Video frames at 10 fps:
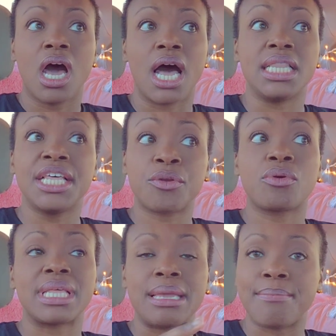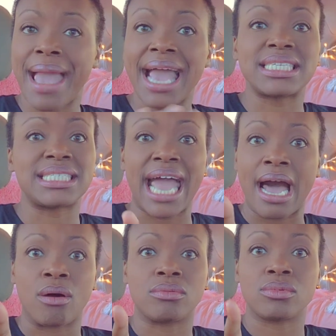literally maxed
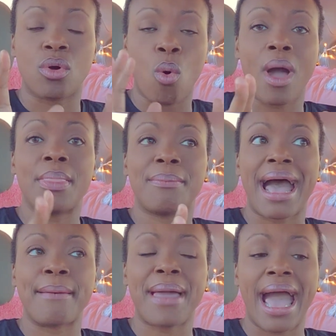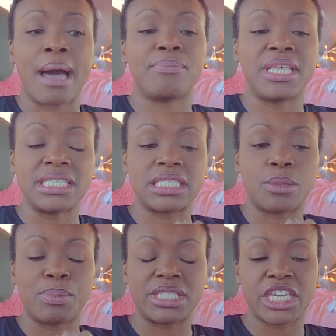out on the BiPAP. This
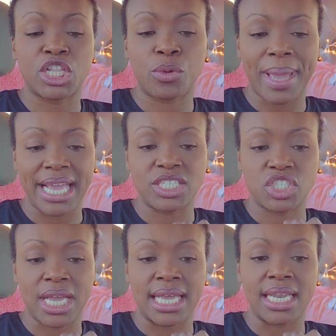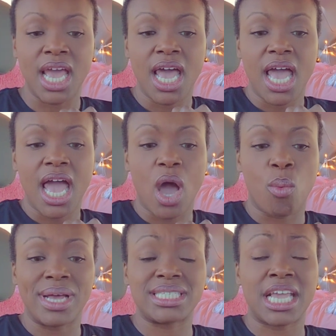particular patient
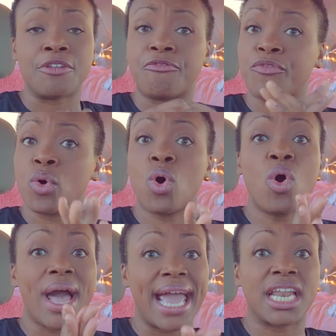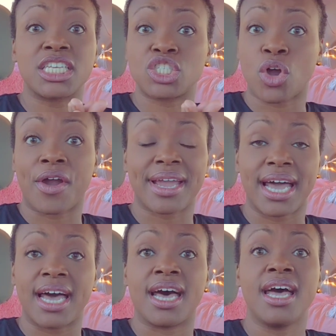was in full
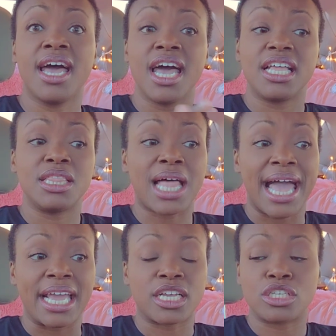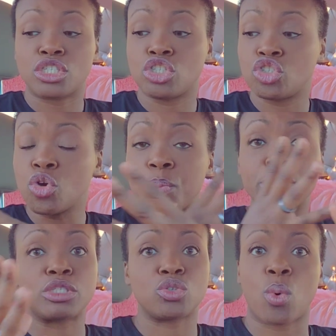anasarca, like super
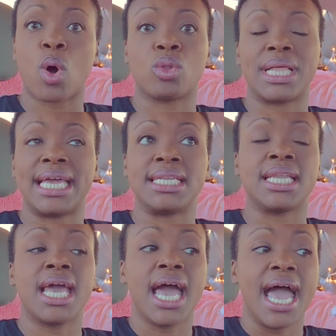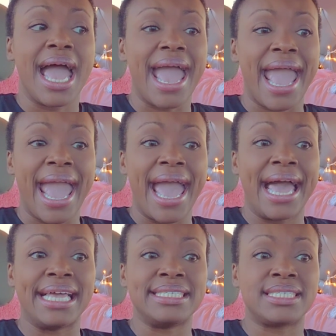swollen,
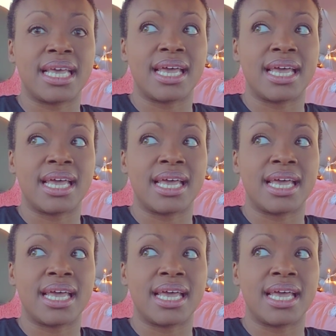and